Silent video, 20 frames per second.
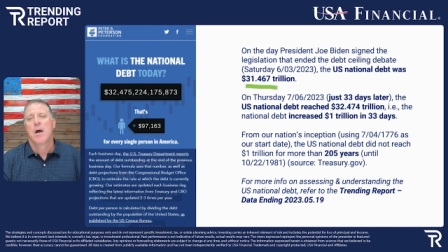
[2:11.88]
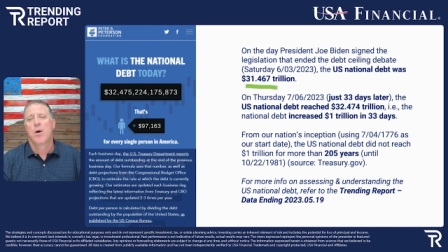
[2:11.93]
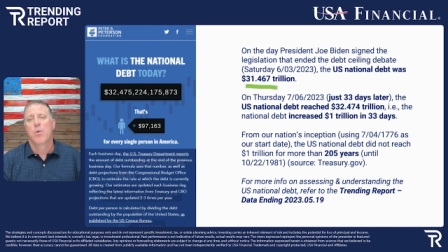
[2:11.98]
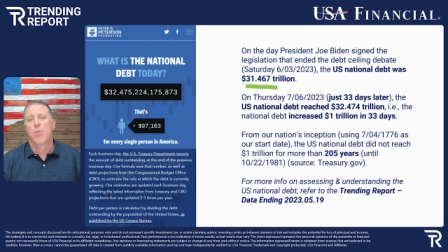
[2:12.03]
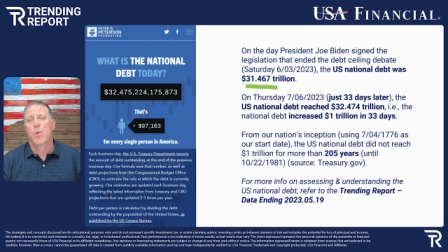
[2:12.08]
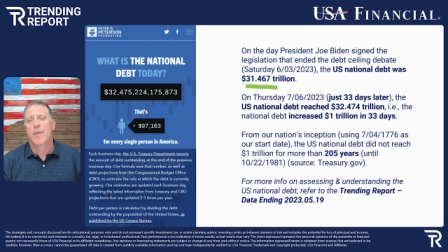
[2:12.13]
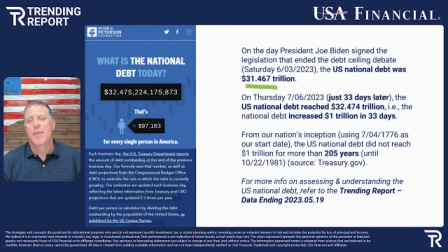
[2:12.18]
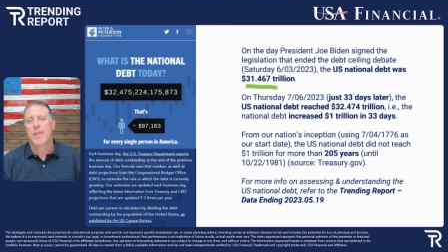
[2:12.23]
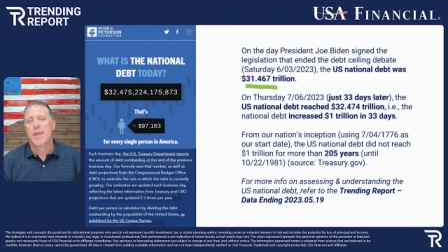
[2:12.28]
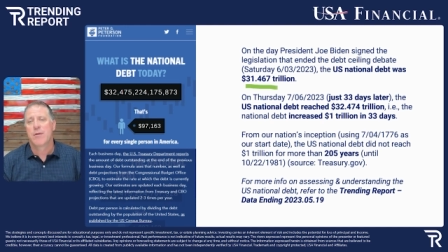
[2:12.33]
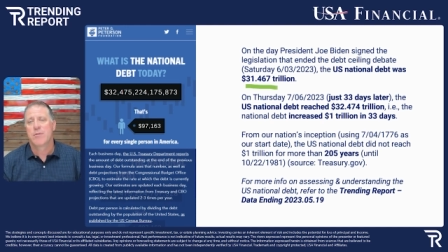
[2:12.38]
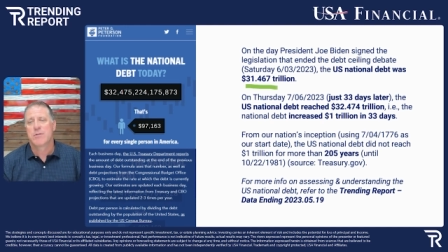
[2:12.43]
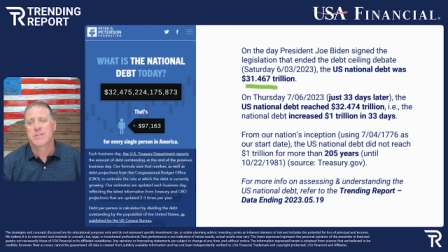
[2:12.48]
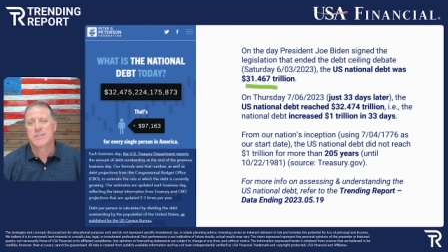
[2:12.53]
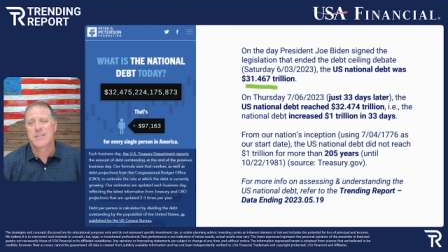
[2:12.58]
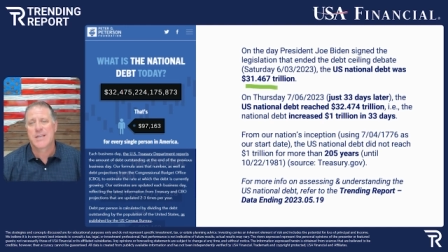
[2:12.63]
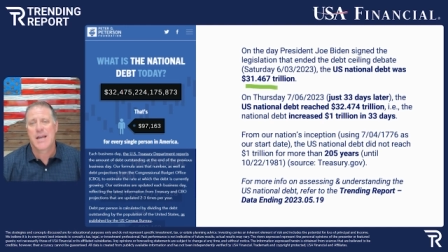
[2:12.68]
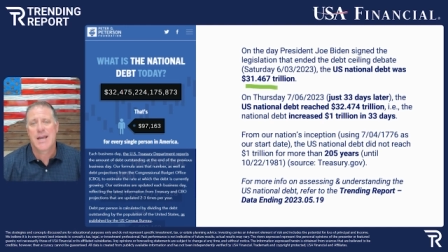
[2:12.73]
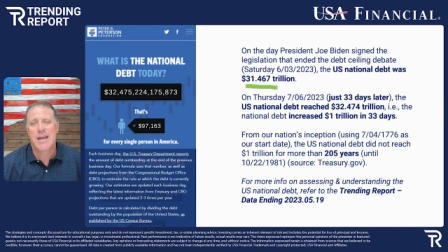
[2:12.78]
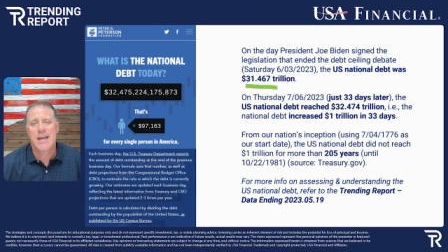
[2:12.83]
when that
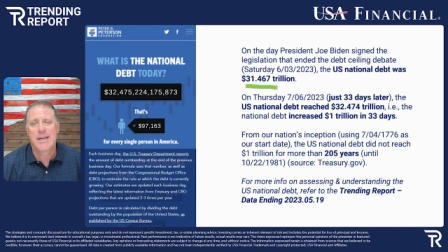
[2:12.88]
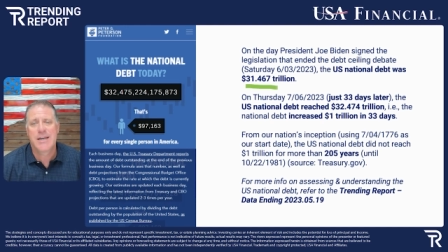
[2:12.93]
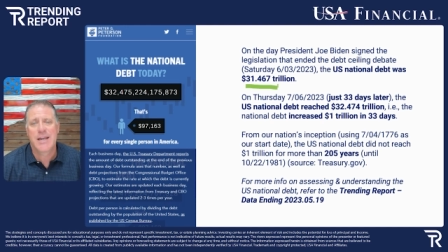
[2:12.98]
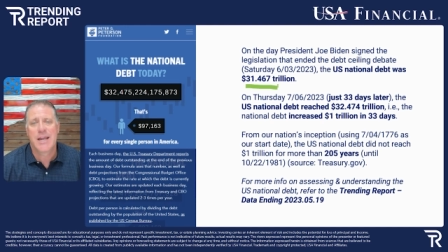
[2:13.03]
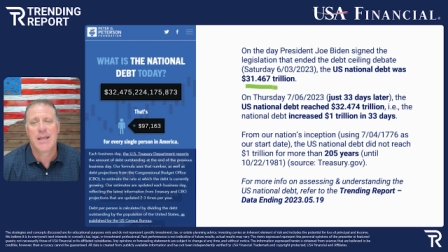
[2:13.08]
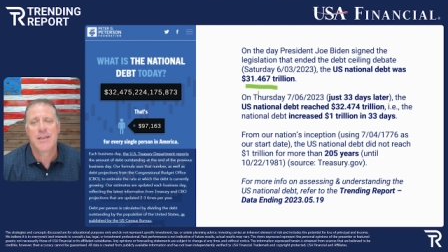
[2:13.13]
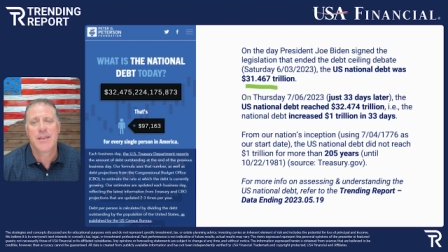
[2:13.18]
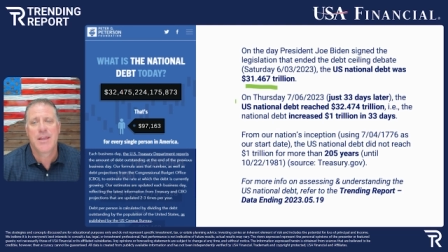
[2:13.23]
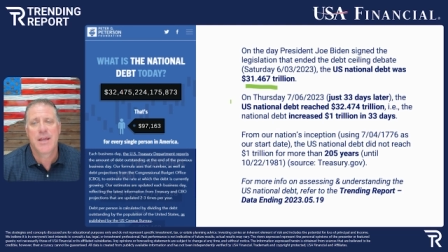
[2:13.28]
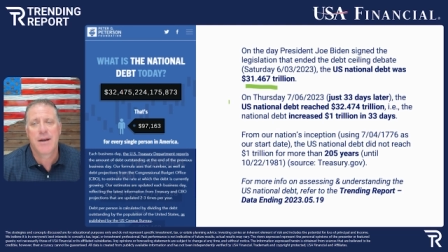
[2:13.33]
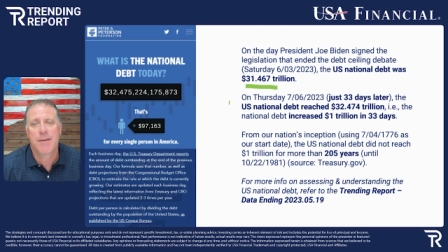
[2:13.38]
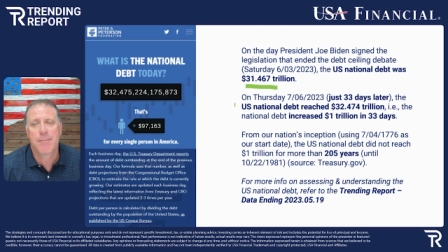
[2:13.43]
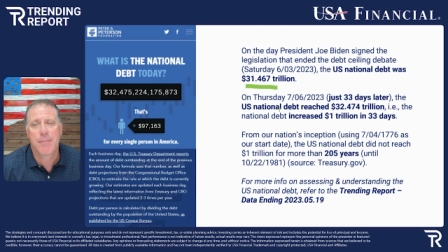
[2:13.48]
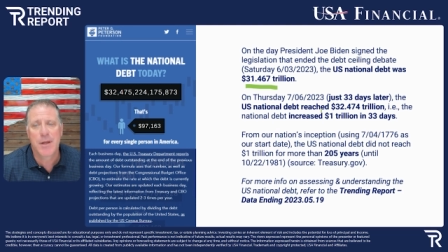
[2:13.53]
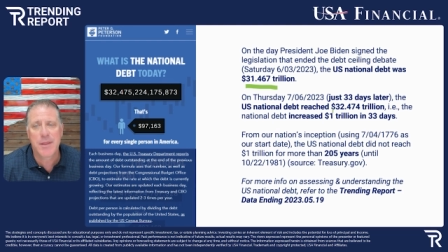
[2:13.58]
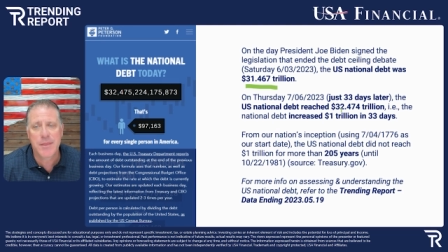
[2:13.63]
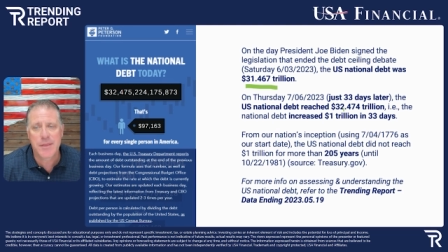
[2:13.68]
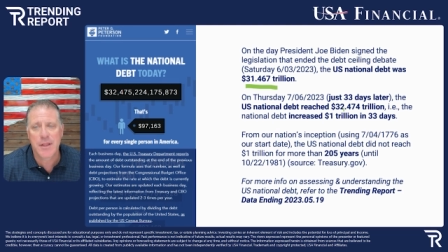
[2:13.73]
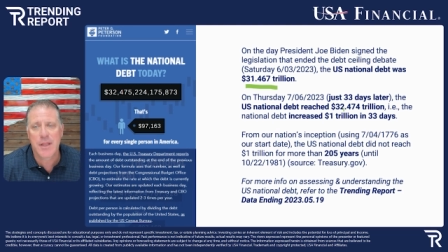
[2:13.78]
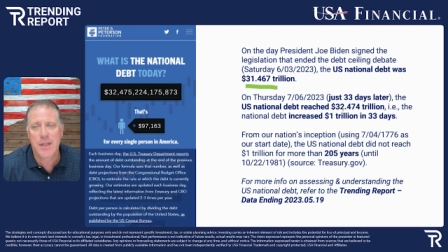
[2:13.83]
was signed. And then a
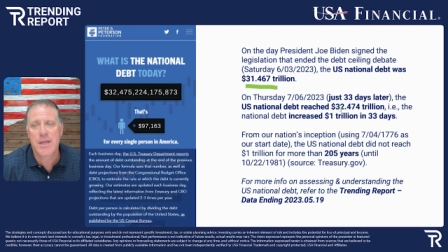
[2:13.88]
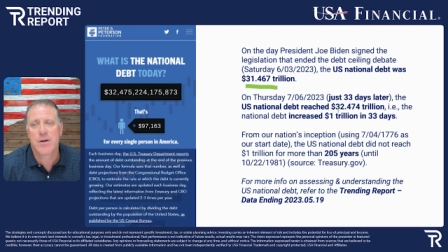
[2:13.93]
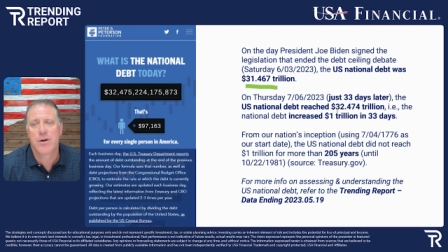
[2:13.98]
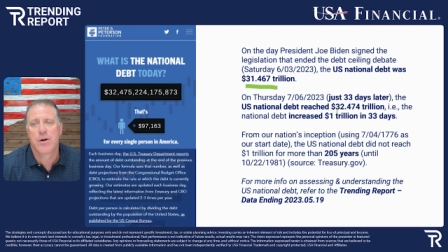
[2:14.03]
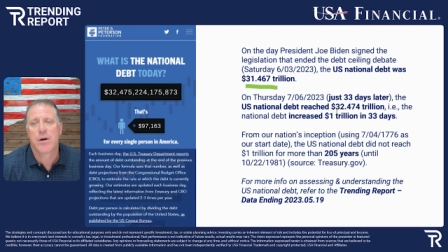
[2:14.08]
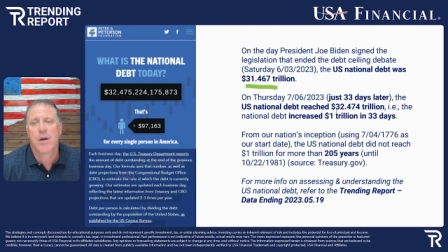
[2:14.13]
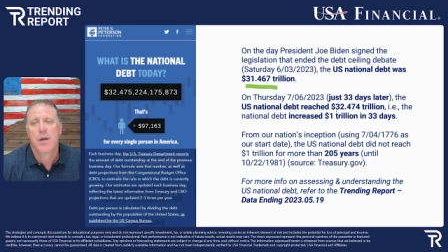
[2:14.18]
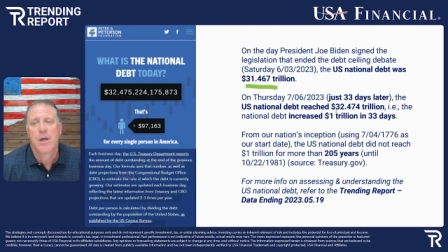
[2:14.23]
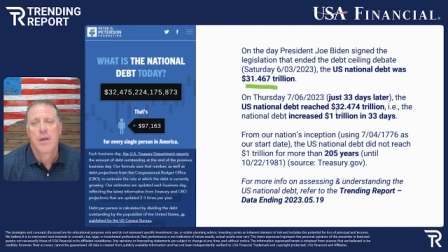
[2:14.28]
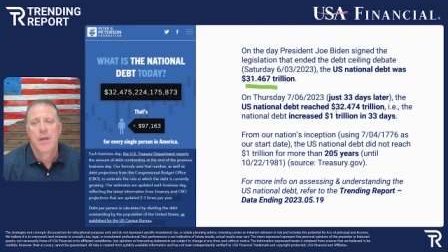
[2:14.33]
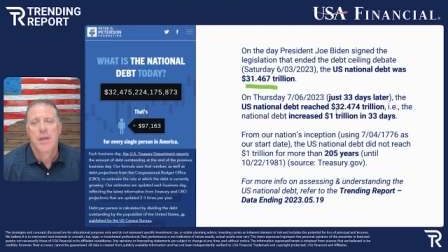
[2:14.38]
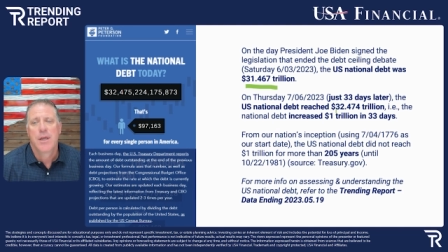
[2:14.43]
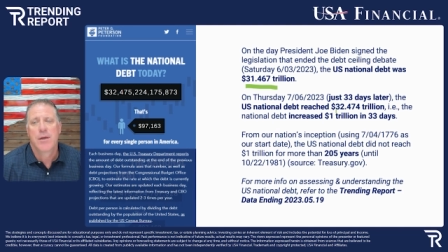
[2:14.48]
month later,